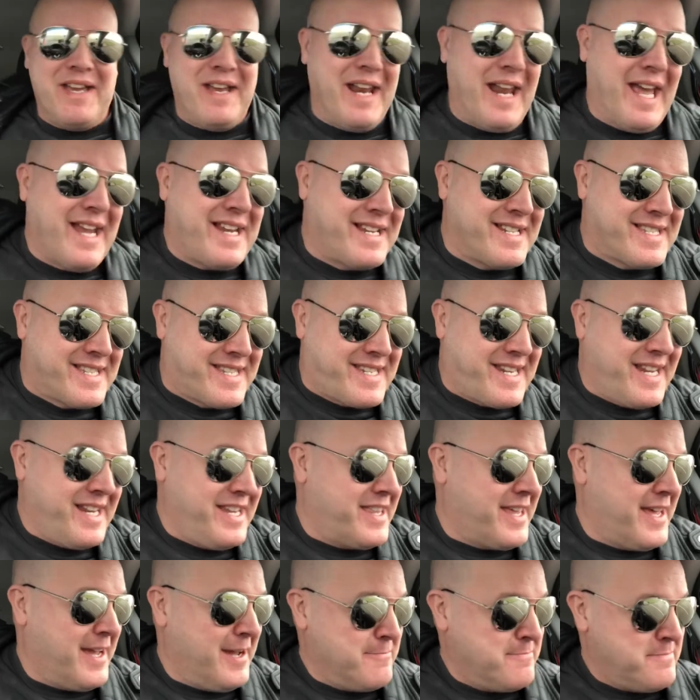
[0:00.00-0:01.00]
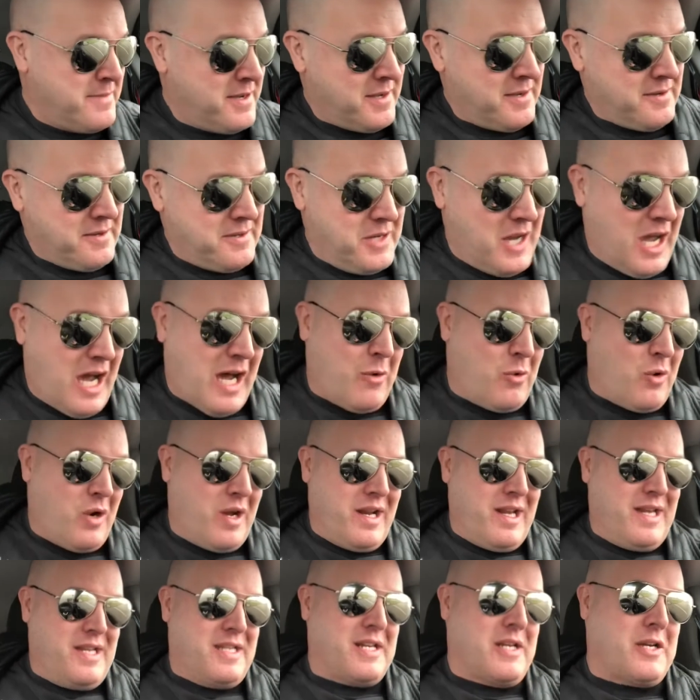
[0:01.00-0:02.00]
I could see them not
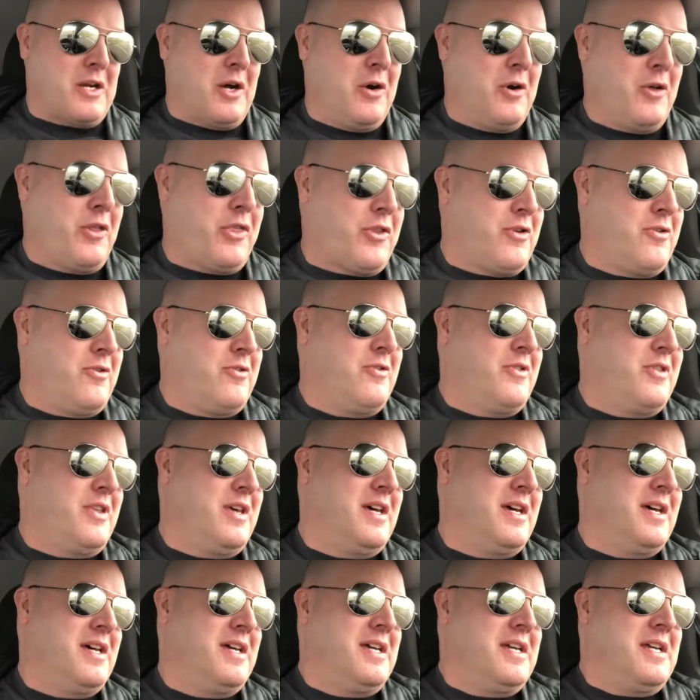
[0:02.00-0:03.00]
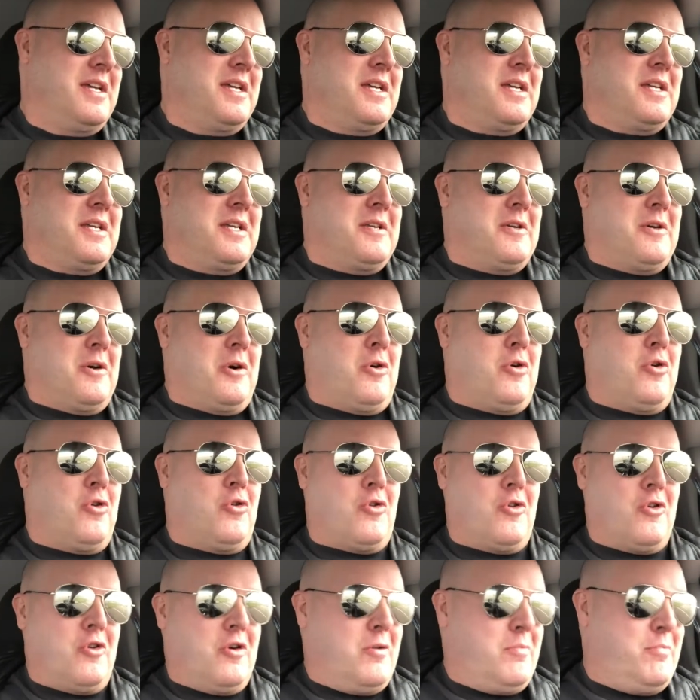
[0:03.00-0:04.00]
wanting to go through the
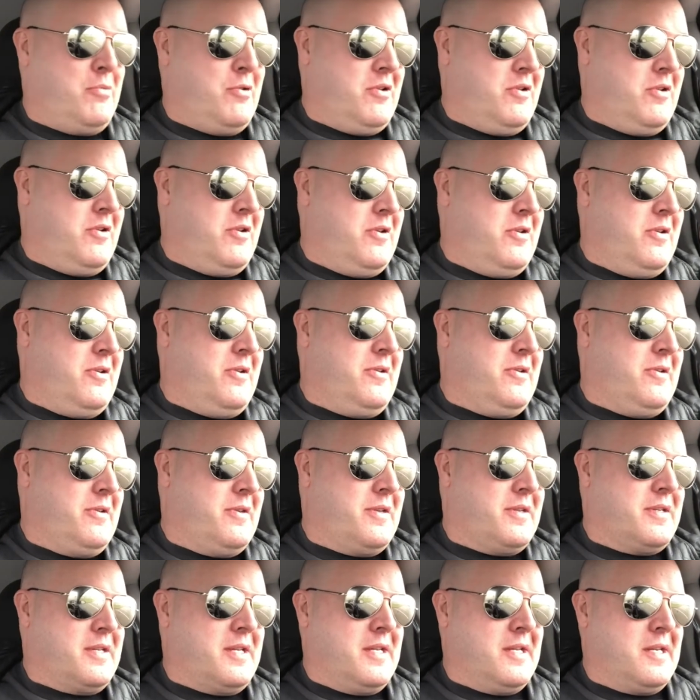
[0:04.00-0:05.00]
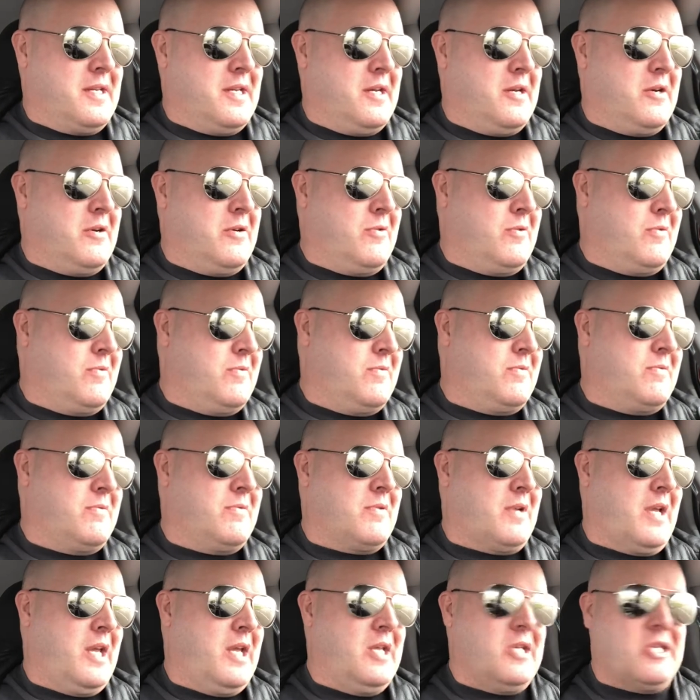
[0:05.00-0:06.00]
horrible,
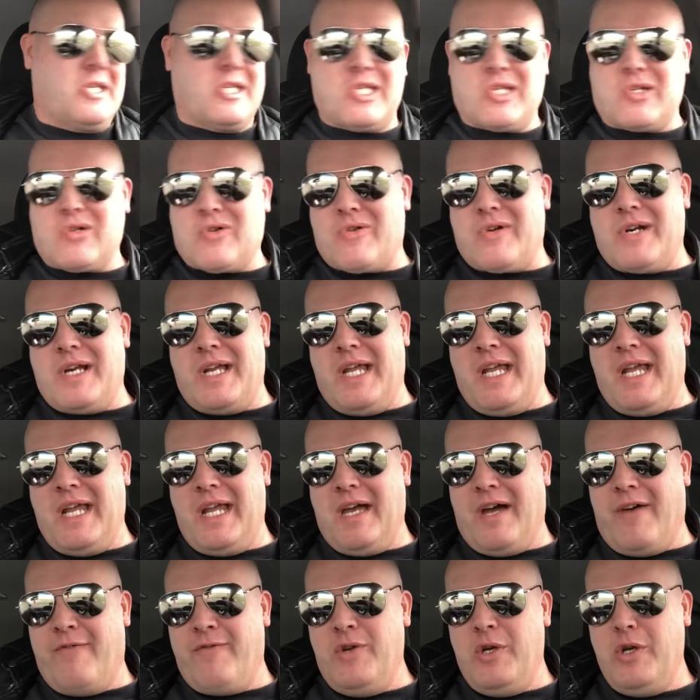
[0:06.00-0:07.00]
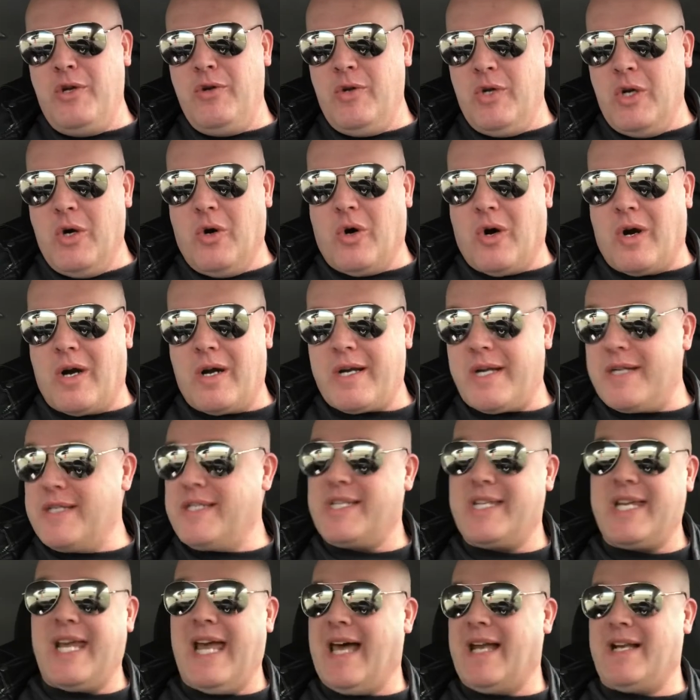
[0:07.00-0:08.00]
history of New York.
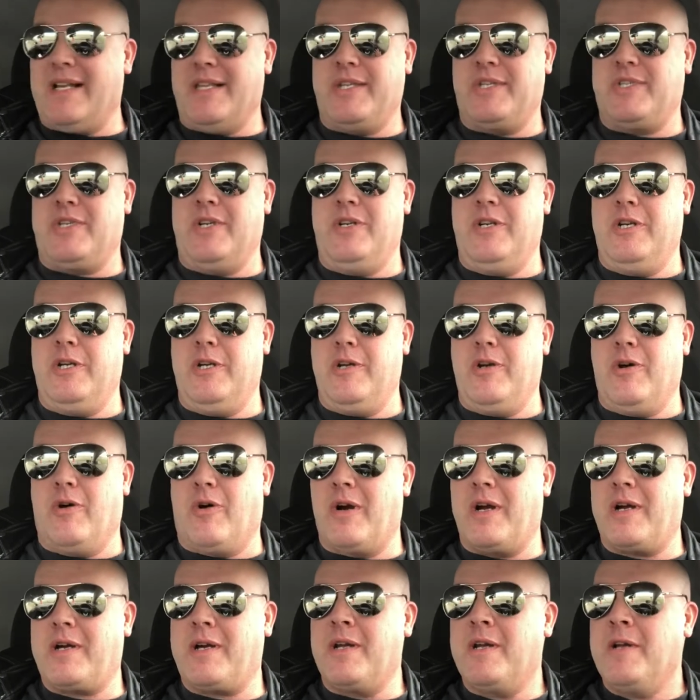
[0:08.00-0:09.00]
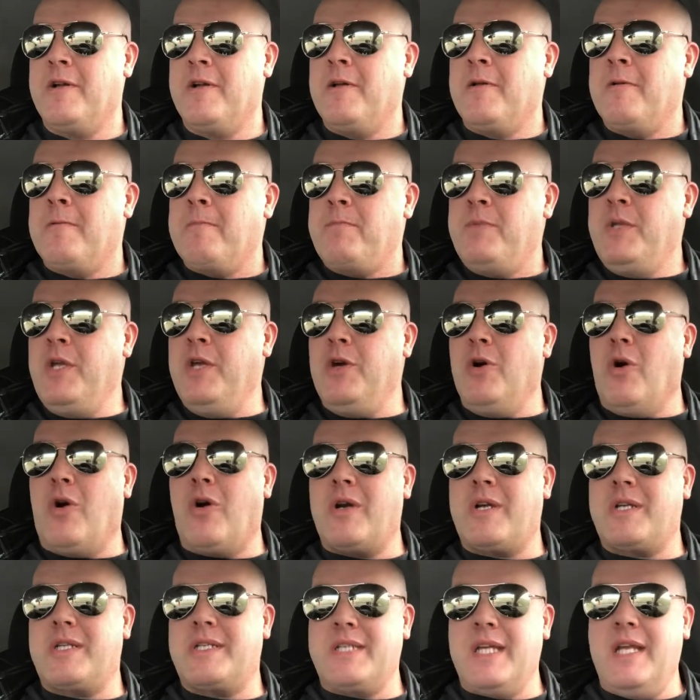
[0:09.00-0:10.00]
Seattle isn't New York. New
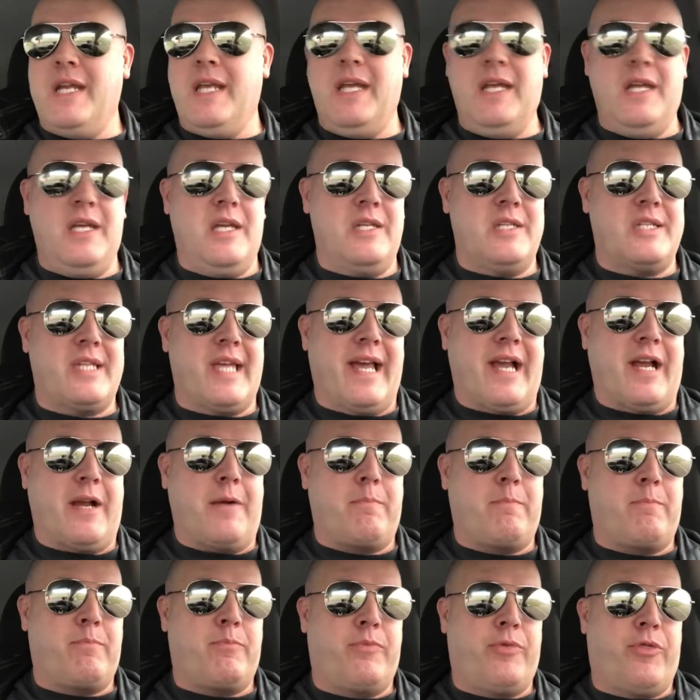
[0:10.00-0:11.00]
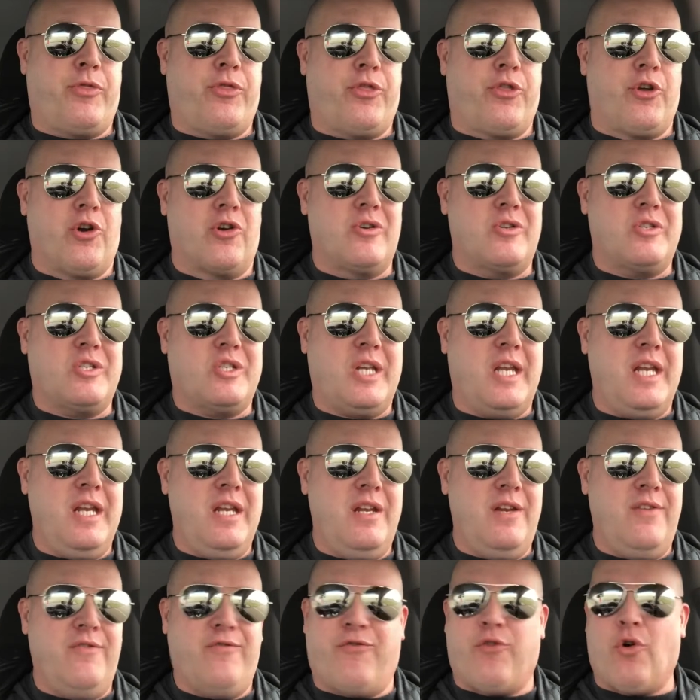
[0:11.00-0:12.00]
York City is like
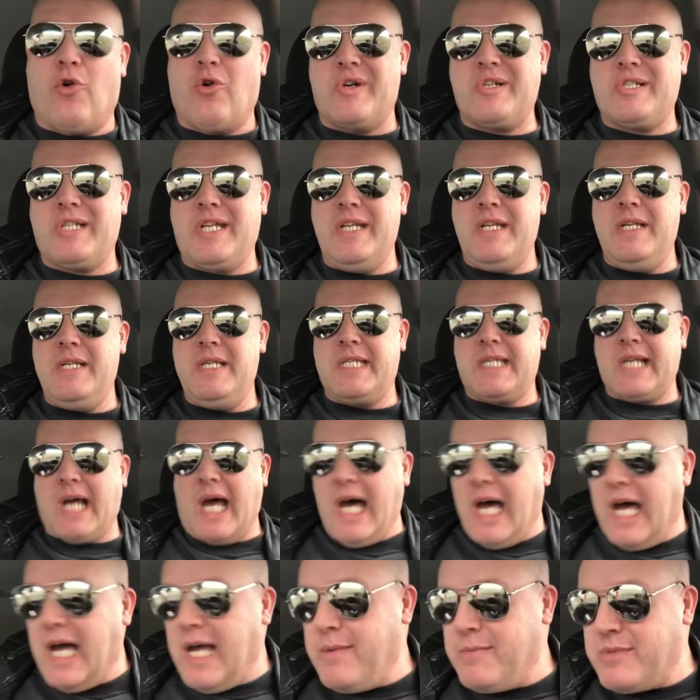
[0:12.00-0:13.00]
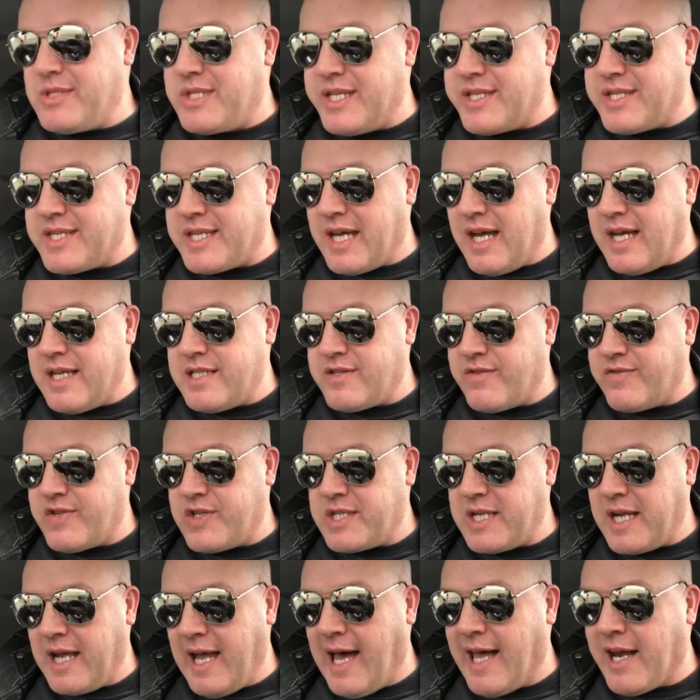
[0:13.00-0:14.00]
13, 14 times the size of
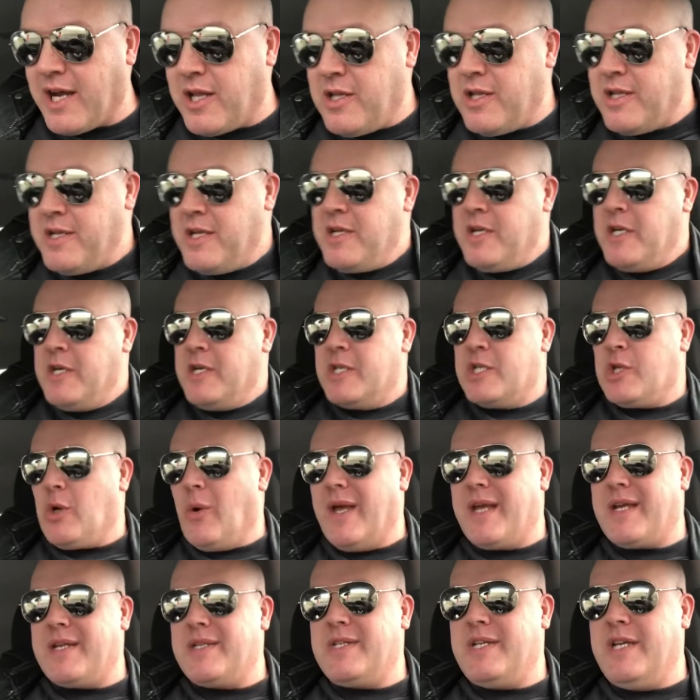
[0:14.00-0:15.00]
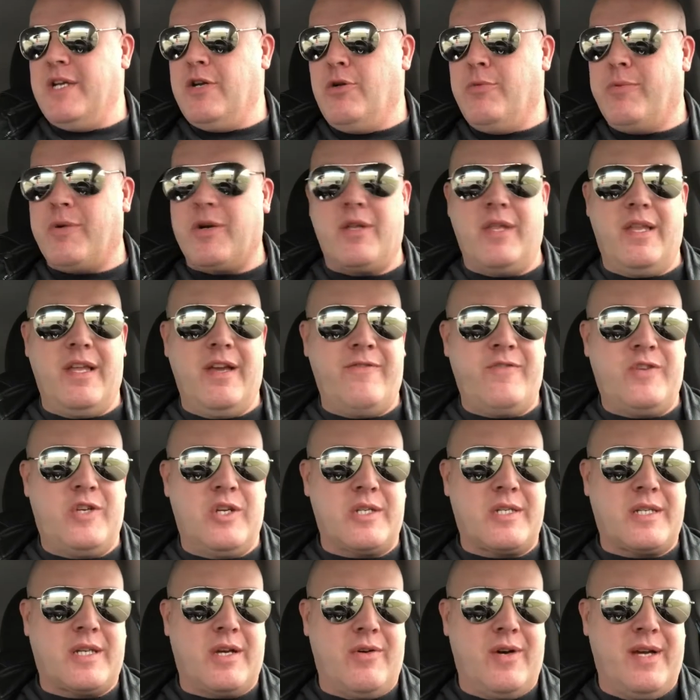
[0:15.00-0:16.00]
Seattle. So I could see Uber and Lyft
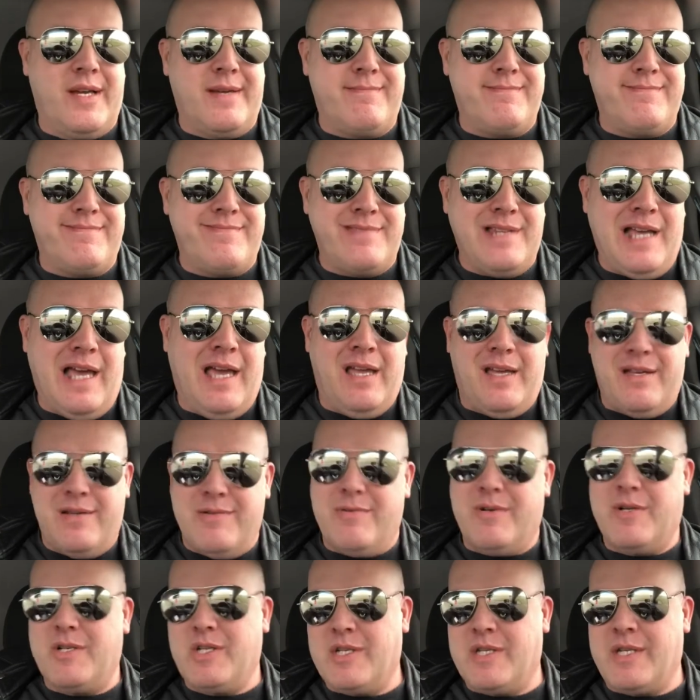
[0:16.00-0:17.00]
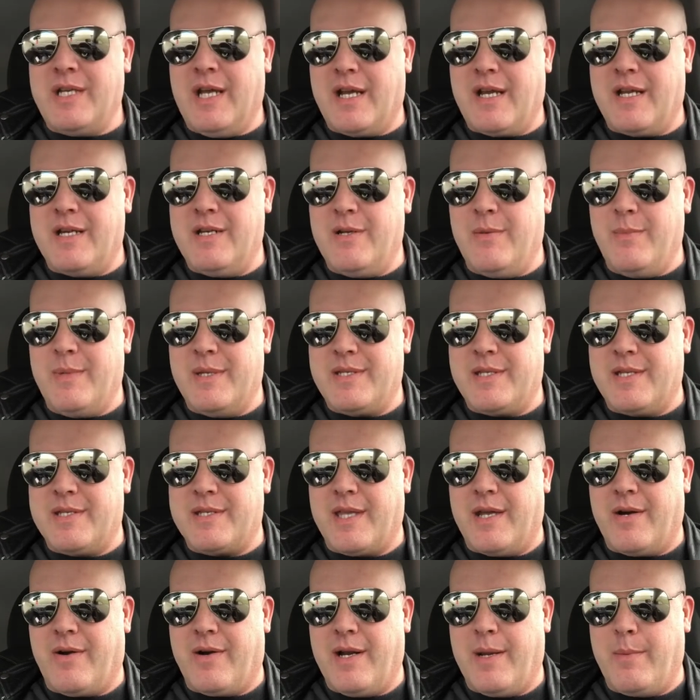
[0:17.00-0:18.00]
just going, nah, we're just not going to do business
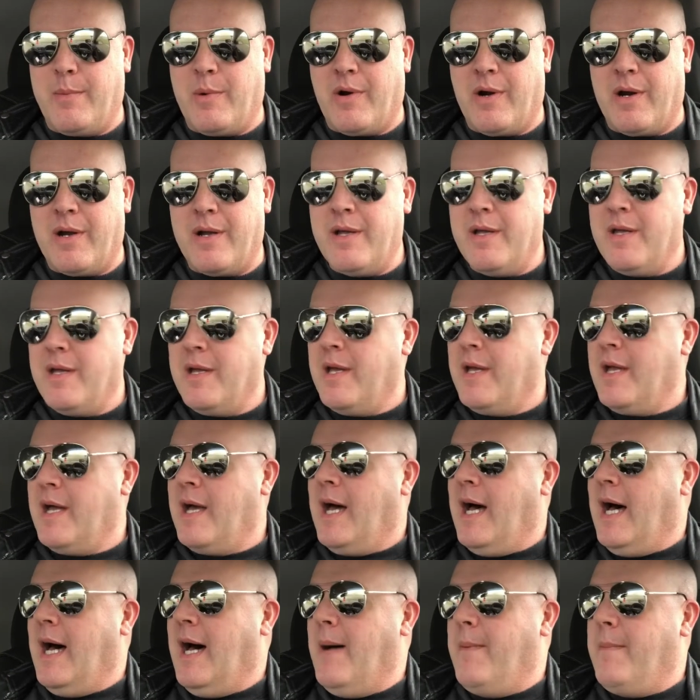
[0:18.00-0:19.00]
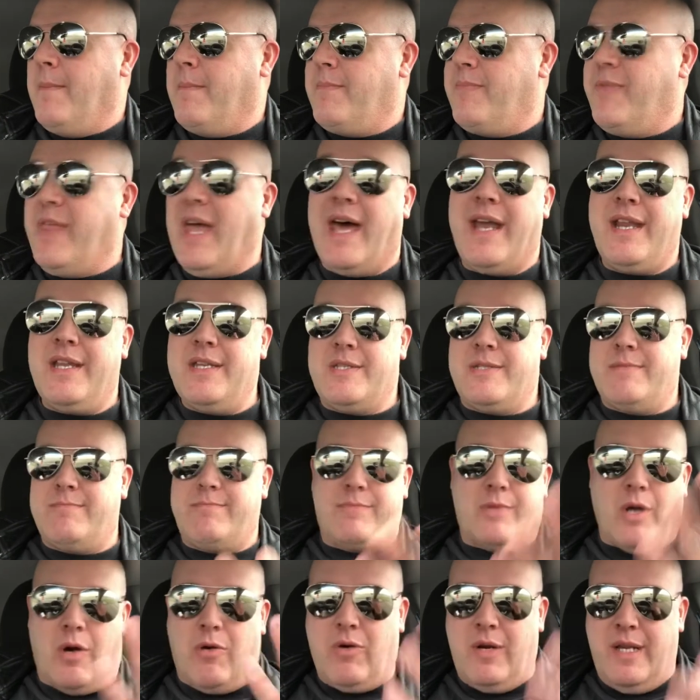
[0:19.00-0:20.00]
there anymore. That is
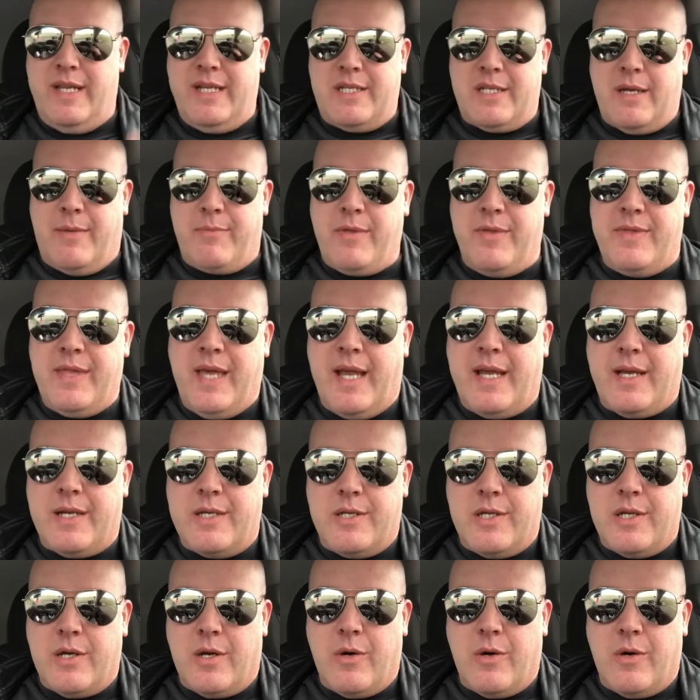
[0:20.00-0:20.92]
totally something they could do.